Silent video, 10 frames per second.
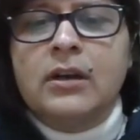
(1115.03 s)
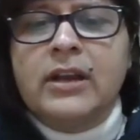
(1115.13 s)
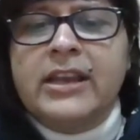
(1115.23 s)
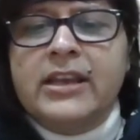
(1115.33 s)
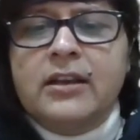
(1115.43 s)

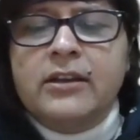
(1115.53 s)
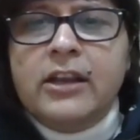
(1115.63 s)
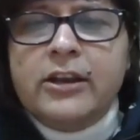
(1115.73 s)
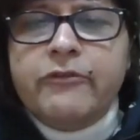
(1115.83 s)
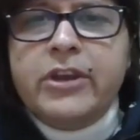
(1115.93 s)
like
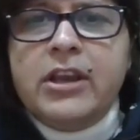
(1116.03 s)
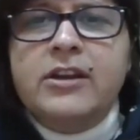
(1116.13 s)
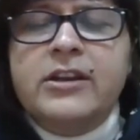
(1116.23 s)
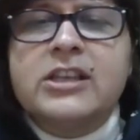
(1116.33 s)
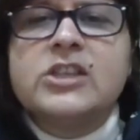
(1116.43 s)
the
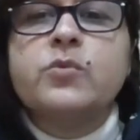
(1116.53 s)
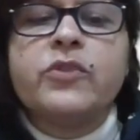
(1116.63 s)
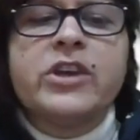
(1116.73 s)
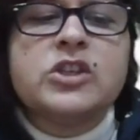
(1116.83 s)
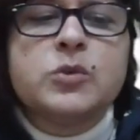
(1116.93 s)
difficulties
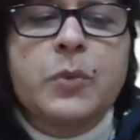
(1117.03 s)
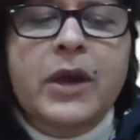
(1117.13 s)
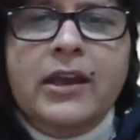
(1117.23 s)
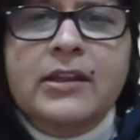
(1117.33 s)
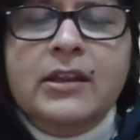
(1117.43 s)
faced
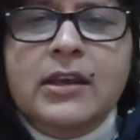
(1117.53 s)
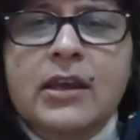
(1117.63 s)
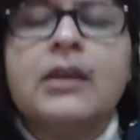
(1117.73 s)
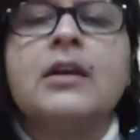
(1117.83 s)
by the